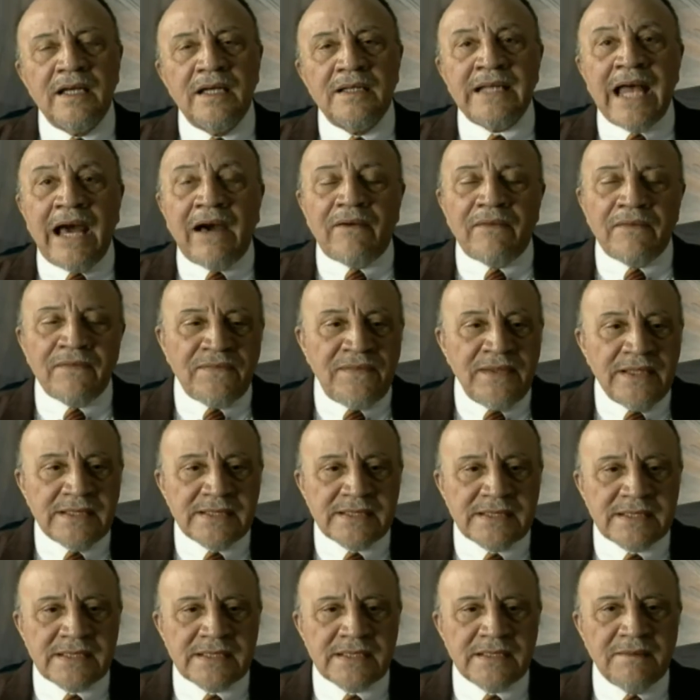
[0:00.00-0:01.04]
Now,
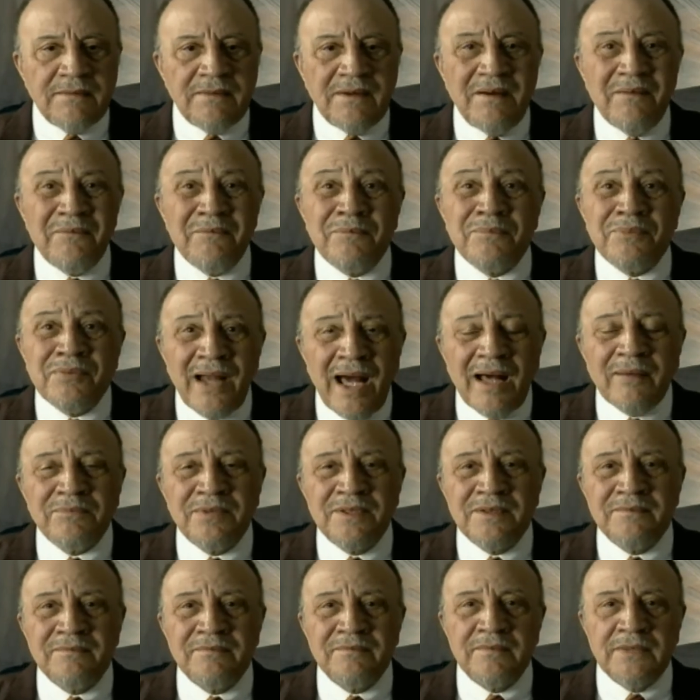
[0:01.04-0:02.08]
this
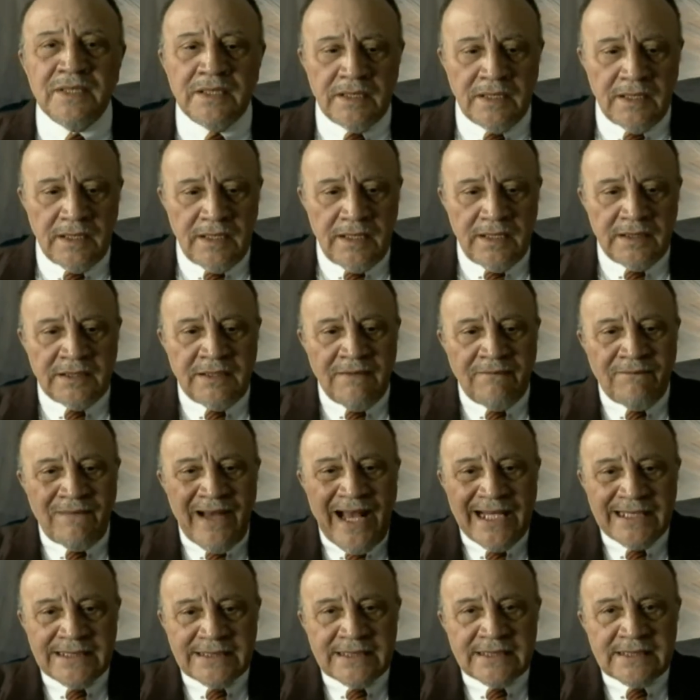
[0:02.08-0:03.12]
problem
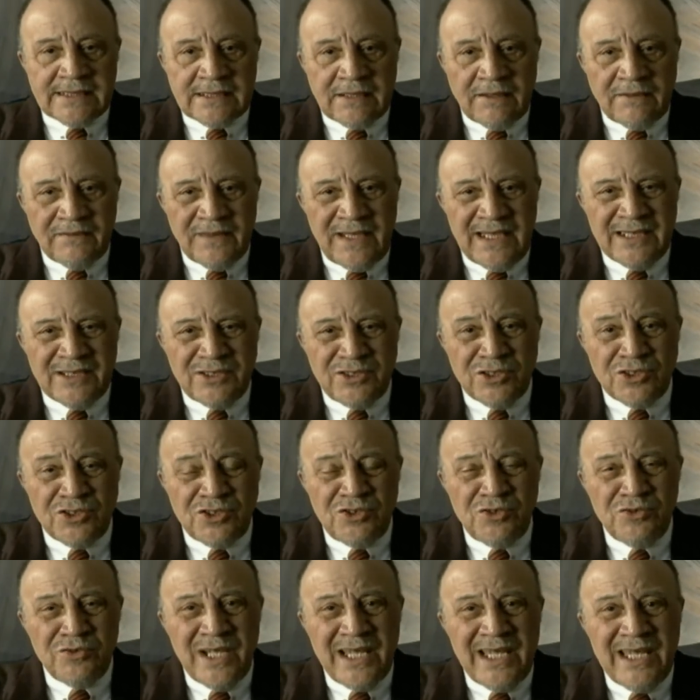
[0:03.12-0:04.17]
divides itself into
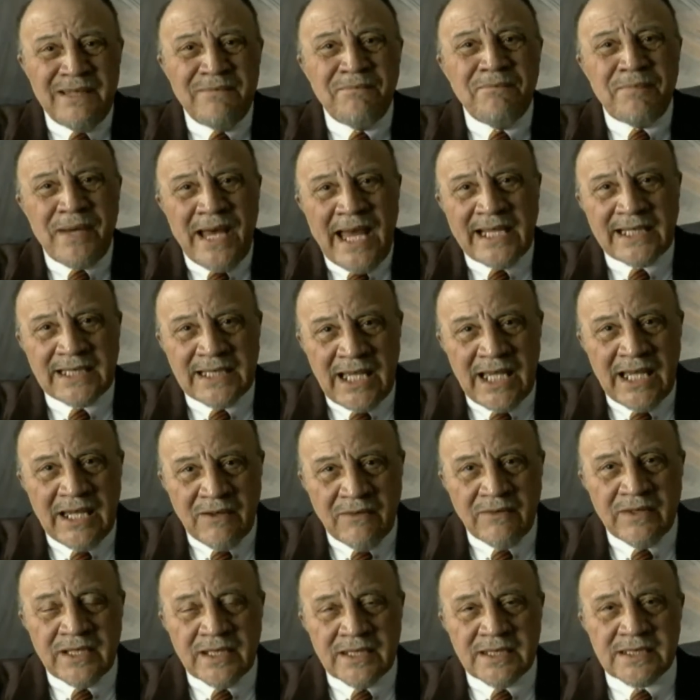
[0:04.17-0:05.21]
two impact
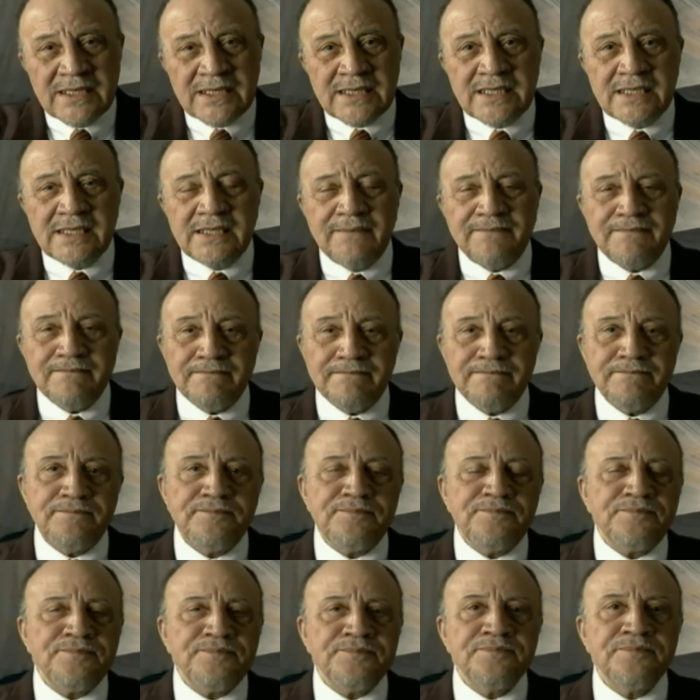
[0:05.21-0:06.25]
areas.
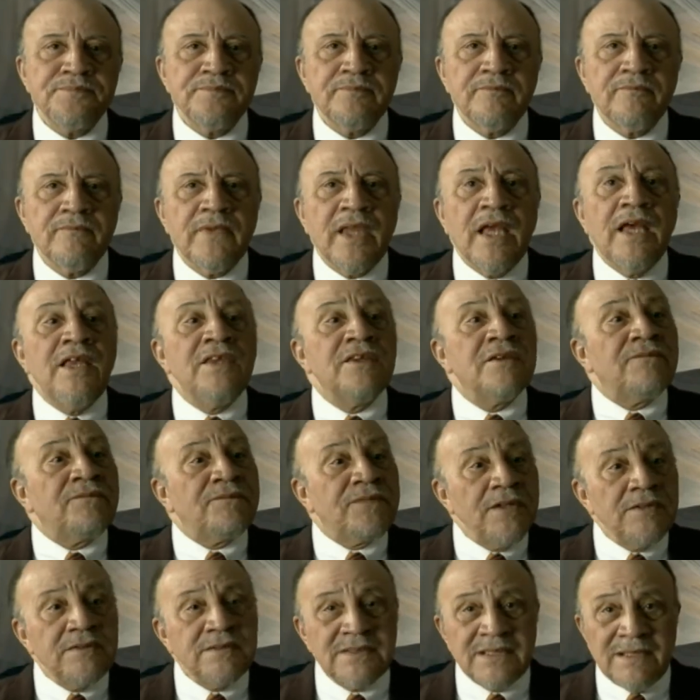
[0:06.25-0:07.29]
The
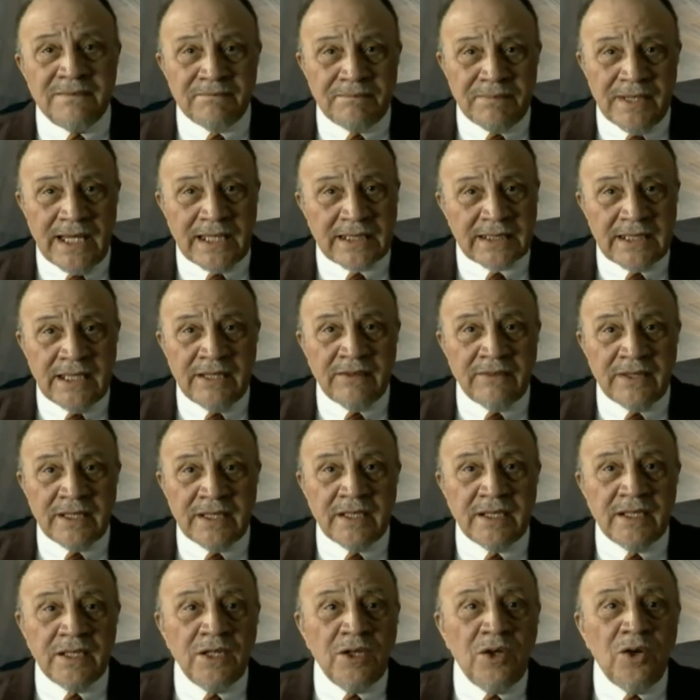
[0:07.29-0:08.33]
first impact
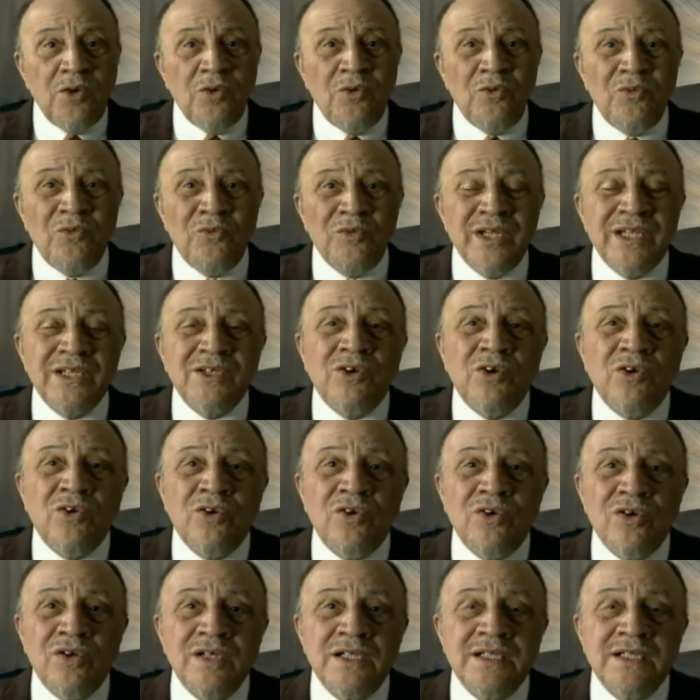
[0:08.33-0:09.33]
area we call